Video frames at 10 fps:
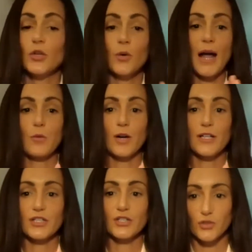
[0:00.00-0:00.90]
I wanted
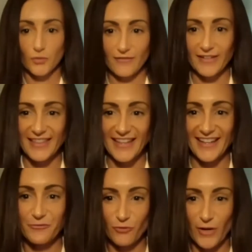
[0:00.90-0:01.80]
to do
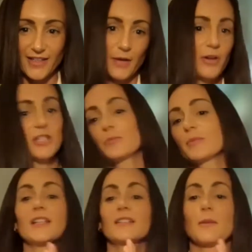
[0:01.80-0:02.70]
everything right. I wanted to
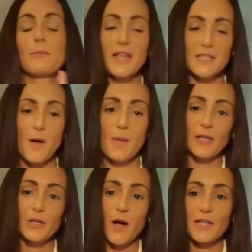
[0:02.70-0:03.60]
be the best mom I
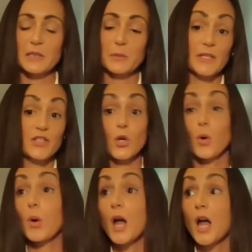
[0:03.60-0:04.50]
could possibly be.
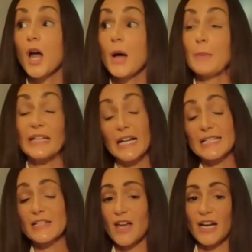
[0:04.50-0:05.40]
So because
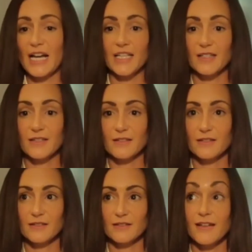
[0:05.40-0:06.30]
of that, I didn't
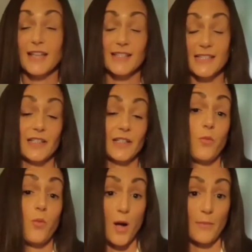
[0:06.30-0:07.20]
necessarily
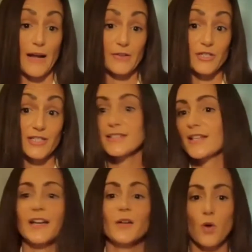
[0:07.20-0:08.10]
want boundaries because
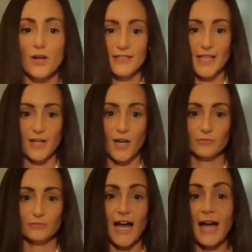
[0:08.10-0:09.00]
I didn't want to say no.
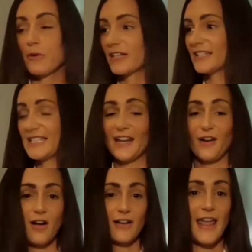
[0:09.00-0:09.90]
I wanted to take
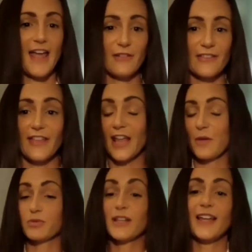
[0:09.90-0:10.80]
on everything and
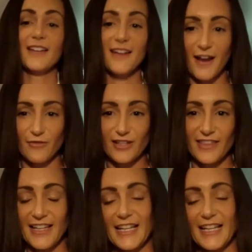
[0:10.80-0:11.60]
plan everything.